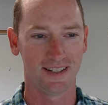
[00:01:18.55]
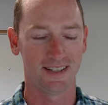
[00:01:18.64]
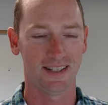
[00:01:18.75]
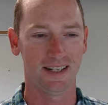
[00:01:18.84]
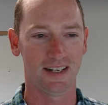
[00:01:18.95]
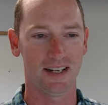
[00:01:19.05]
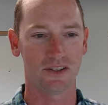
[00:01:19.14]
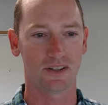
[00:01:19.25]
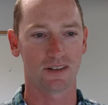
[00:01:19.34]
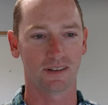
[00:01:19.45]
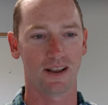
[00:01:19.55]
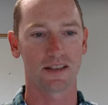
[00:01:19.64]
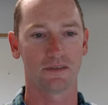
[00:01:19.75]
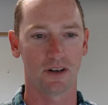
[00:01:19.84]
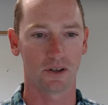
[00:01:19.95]
in addition to
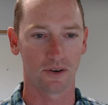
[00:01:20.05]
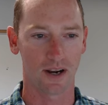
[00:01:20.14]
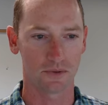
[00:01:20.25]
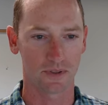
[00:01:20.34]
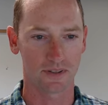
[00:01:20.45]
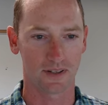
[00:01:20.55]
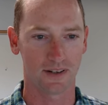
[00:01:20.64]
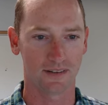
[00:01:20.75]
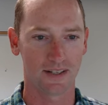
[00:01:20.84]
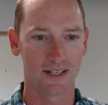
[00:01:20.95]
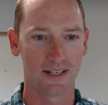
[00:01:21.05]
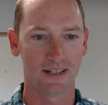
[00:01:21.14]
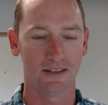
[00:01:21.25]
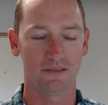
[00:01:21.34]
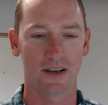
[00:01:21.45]
lots of undergraduates. And
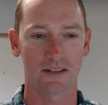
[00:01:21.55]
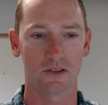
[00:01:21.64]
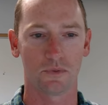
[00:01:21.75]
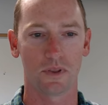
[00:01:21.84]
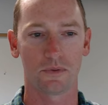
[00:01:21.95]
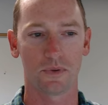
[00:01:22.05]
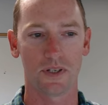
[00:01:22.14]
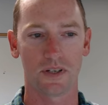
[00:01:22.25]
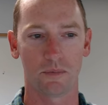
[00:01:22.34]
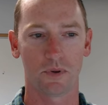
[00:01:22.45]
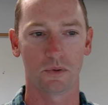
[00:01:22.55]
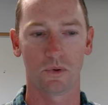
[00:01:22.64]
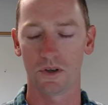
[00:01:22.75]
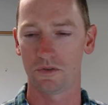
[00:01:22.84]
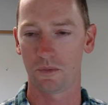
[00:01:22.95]
in fact, he's won three separate
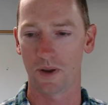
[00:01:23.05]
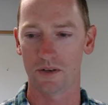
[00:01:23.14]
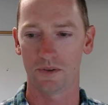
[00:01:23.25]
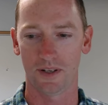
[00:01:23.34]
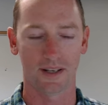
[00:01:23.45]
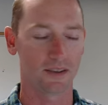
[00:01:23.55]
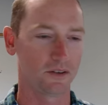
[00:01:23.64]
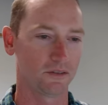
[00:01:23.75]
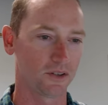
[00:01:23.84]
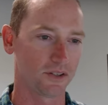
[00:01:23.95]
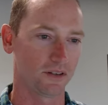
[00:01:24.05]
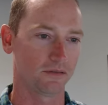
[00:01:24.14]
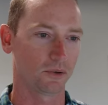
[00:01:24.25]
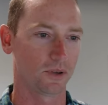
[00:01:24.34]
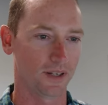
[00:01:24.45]
awards for mentoring at the University of
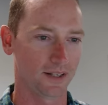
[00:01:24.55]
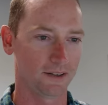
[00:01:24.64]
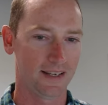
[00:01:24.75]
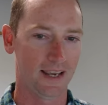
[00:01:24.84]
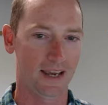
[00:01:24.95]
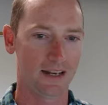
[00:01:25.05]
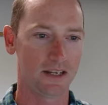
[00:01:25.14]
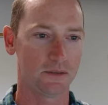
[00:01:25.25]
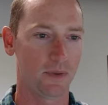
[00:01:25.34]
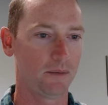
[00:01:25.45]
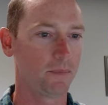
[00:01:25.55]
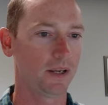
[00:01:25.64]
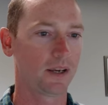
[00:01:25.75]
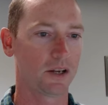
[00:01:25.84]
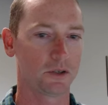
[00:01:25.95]
Florida, and he's made
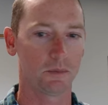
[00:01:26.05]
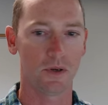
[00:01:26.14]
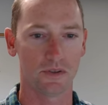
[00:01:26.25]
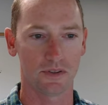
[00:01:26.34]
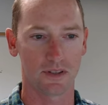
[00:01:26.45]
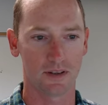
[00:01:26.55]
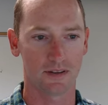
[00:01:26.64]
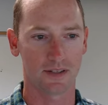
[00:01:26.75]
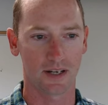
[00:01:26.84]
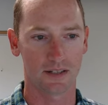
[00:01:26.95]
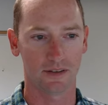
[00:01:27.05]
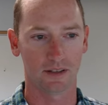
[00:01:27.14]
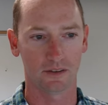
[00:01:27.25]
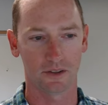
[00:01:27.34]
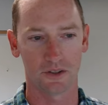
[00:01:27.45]
big contributions to the
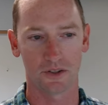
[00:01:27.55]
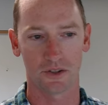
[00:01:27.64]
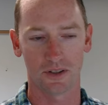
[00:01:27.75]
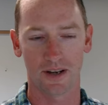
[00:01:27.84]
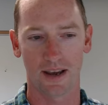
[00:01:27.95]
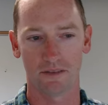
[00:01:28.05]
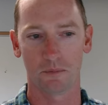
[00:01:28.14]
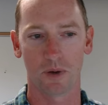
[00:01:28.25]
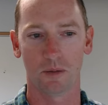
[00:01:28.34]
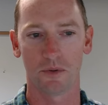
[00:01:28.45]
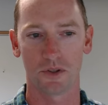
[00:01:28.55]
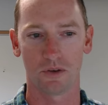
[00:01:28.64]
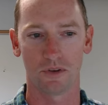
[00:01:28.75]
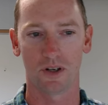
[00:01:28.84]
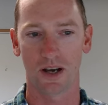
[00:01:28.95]
scientific literature, having published
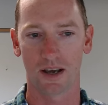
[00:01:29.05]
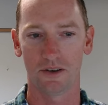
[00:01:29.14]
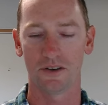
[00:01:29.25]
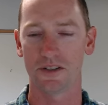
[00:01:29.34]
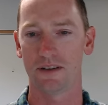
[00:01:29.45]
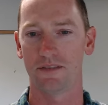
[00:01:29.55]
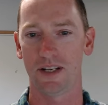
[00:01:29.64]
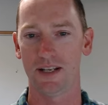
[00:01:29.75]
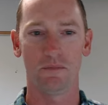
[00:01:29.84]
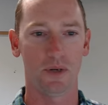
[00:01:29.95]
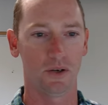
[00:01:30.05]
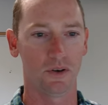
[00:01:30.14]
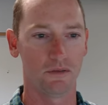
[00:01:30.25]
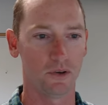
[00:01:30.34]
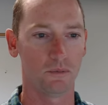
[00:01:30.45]
over 170 peer
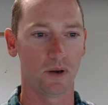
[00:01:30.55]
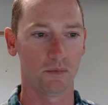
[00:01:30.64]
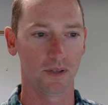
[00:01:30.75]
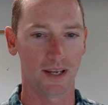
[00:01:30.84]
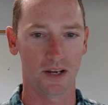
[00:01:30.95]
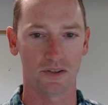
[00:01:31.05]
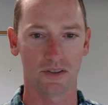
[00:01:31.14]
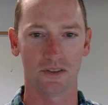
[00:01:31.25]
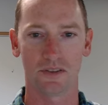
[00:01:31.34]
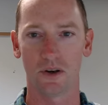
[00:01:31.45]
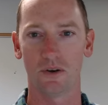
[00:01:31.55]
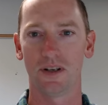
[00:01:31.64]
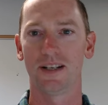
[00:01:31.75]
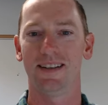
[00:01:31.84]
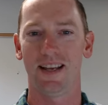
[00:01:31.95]
reviewed publications. So,
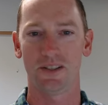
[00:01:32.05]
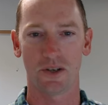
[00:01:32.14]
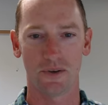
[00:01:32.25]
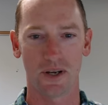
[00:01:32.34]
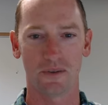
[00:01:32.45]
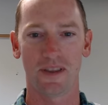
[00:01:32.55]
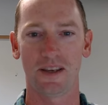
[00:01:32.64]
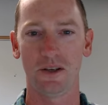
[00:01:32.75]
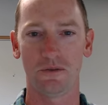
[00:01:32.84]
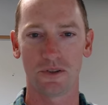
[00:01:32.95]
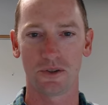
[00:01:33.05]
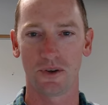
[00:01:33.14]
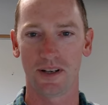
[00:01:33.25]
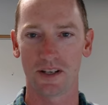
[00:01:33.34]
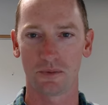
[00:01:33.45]
Antonio, thank you for
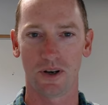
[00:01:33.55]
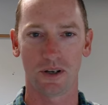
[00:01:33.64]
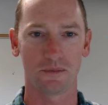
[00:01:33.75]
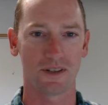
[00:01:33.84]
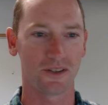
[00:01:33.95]
joining us. Welcome to the